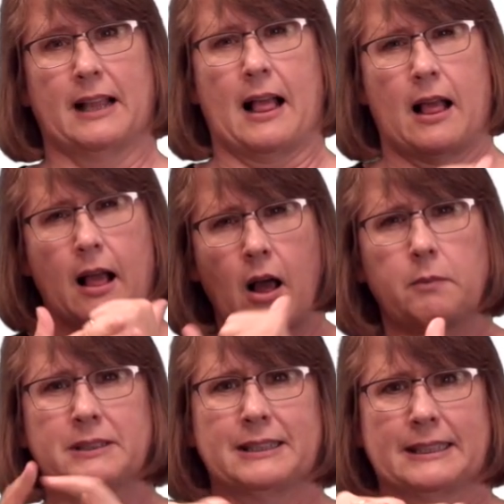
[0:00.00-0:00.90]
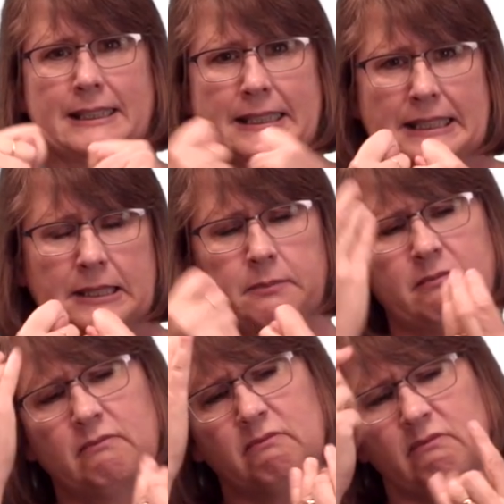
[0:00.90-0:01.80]
The prompts help teams
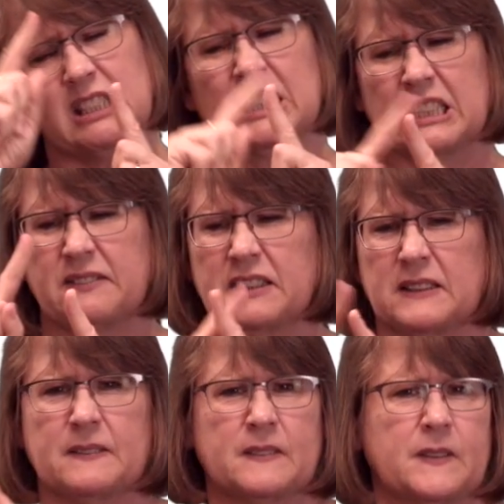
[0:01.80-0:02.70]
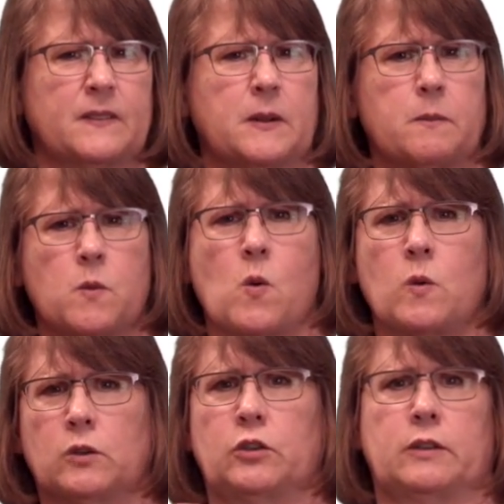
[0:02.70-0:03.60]
to think about many different
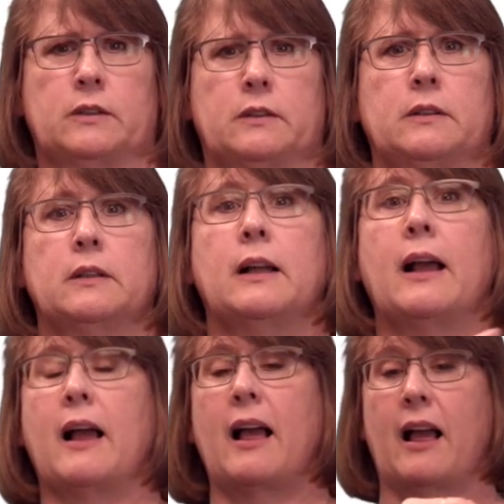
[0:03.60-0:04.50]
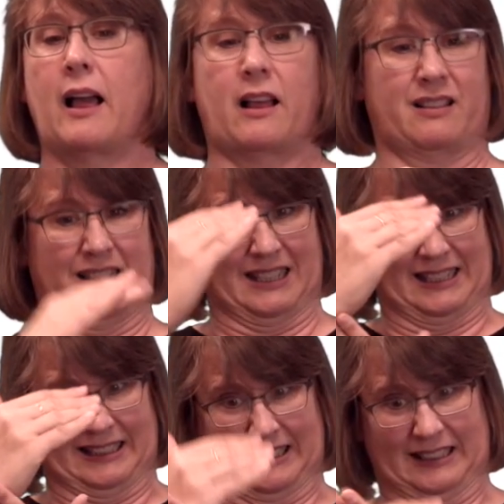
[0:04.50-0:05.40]
approaches,
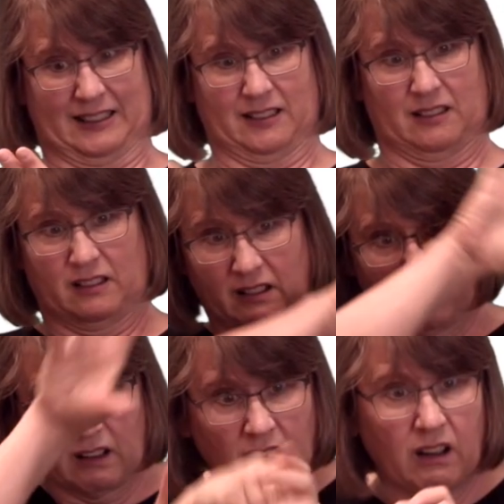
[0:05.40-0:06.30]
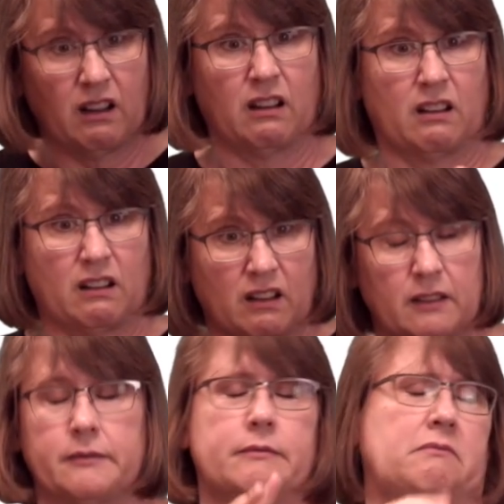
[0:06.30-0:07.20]
and the list is not all that
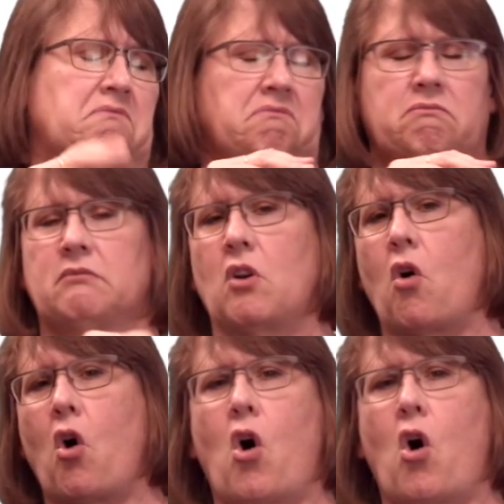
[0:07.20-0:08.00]
may be available.